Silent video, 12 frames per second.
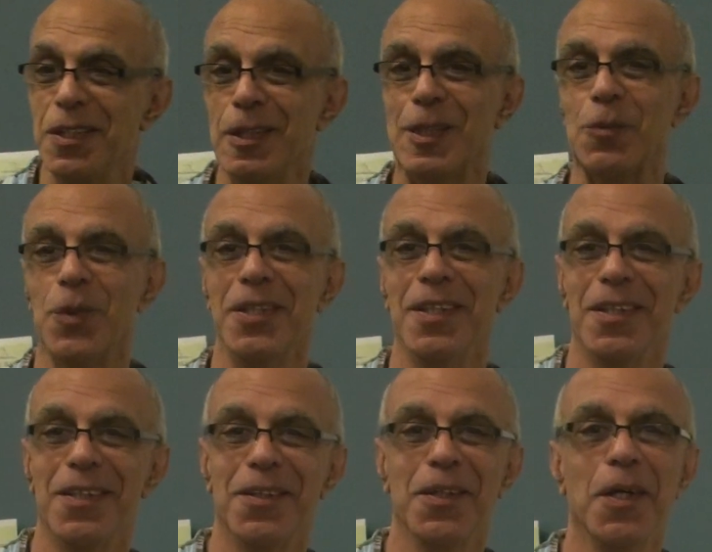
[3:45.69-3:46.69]
this one,
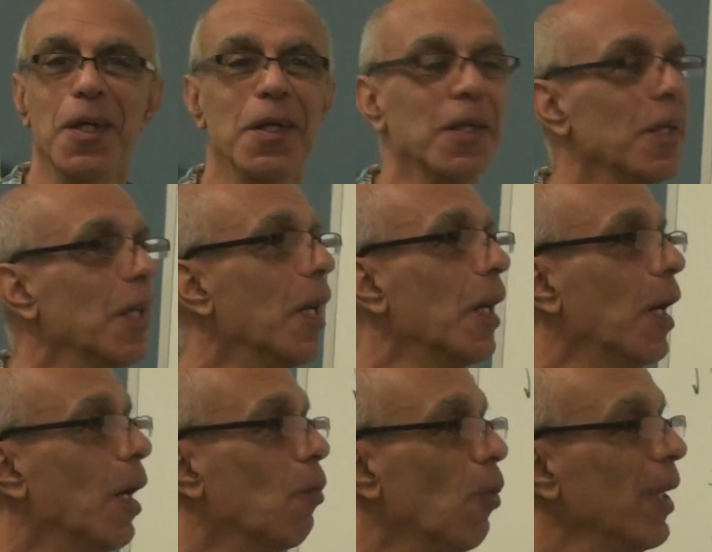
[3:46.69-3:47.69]
okay?
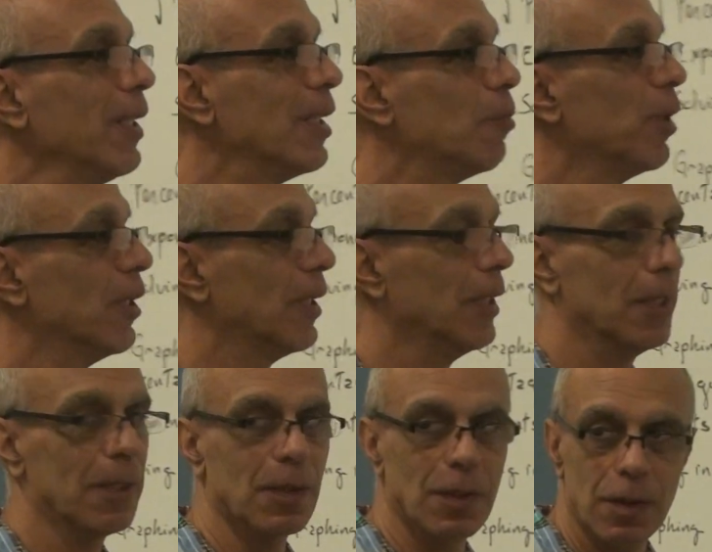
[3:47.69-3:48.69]
What is
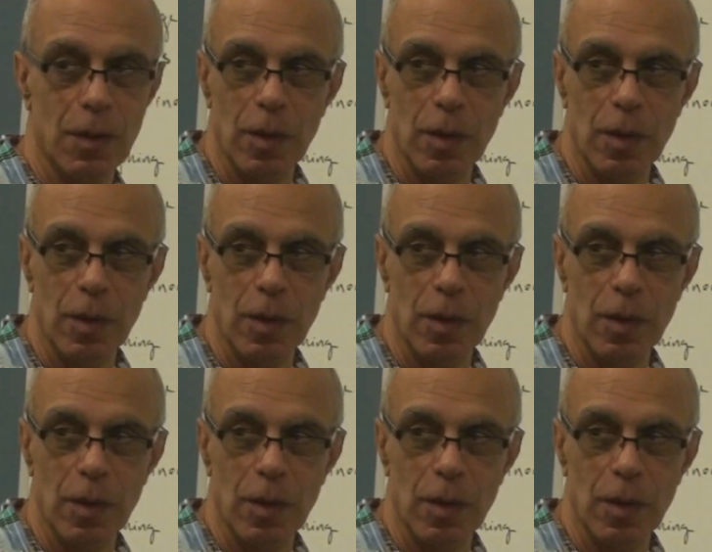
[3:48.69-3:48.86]
percentage?